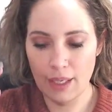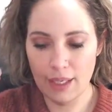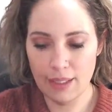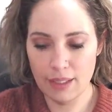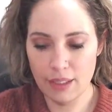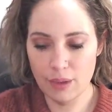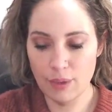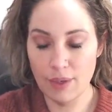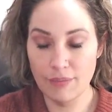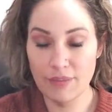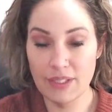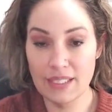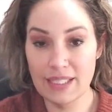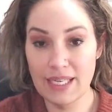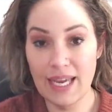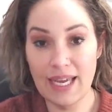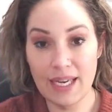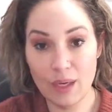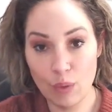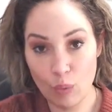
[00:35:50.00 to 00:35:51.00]
and then you have to
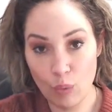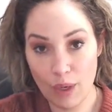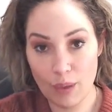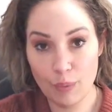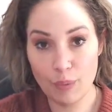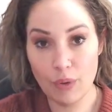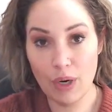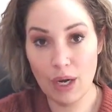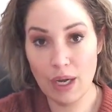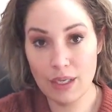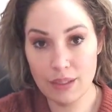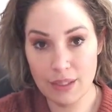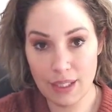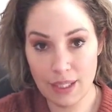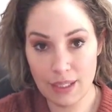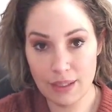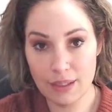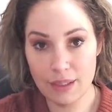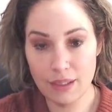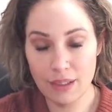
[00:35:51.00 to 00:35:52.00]
take what
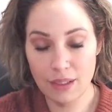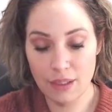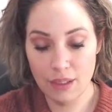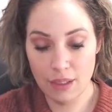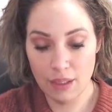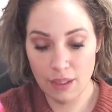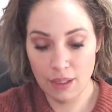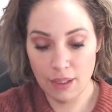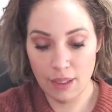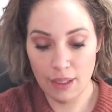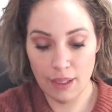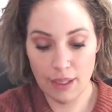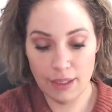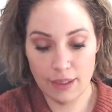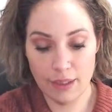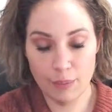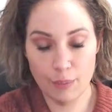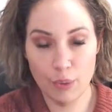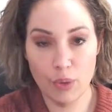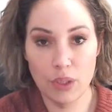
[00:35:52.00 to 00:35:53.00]
processed
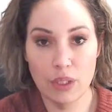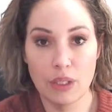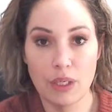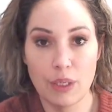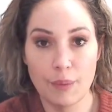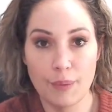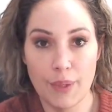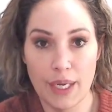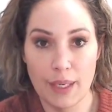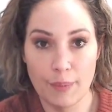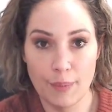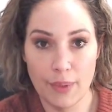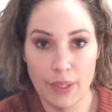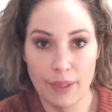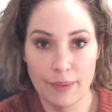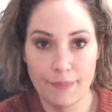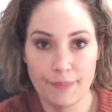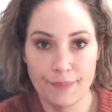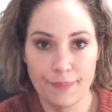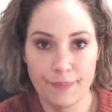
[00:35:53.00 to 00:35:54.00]
and then put it on
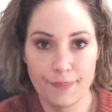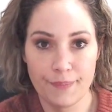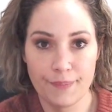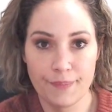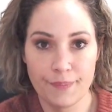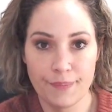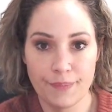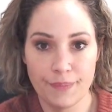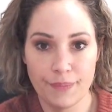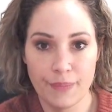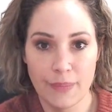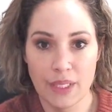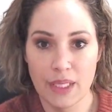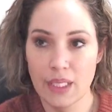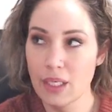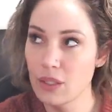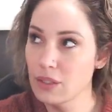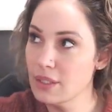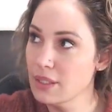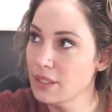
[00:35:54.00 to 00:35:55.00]
paper.
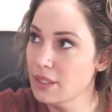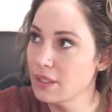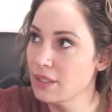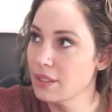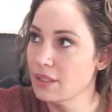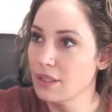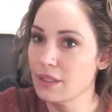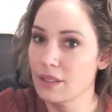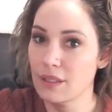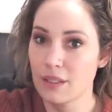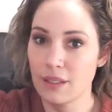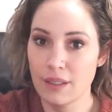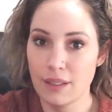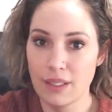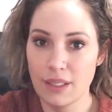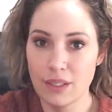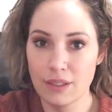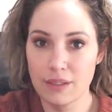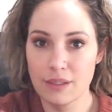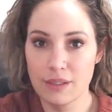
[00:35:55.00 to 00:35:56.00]

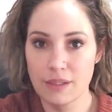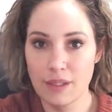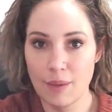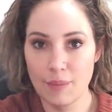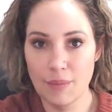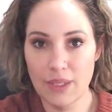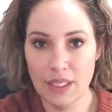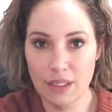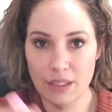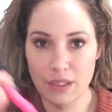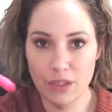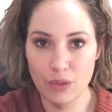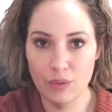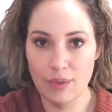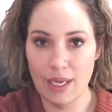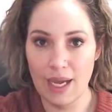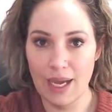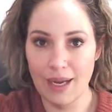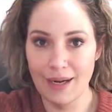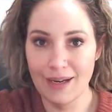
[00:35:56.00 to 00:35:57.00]
There's something to
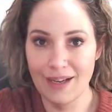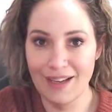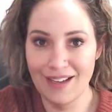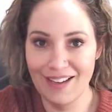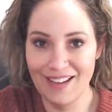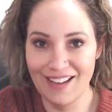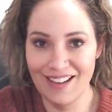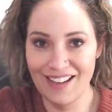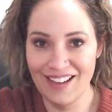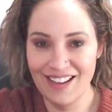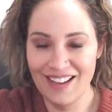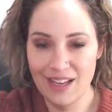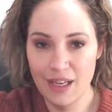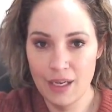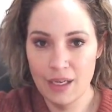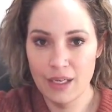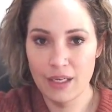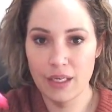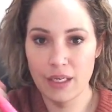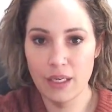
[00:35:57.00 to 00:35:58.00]
that,
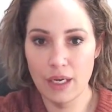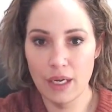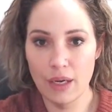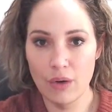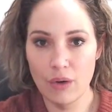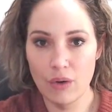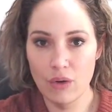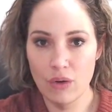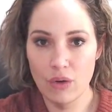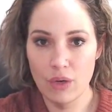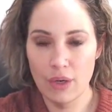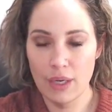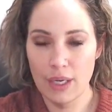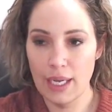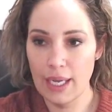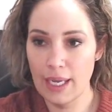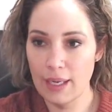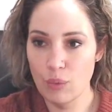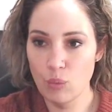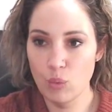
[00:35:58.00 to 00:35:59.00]
you know?
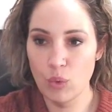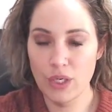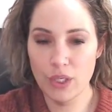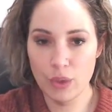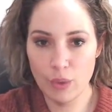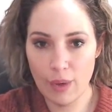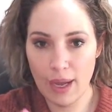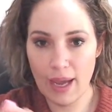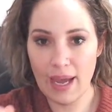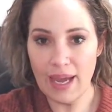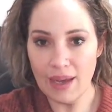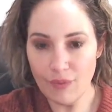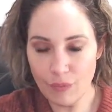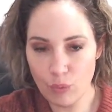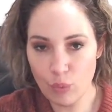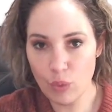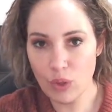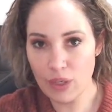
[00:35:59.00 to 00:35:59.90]
And when you have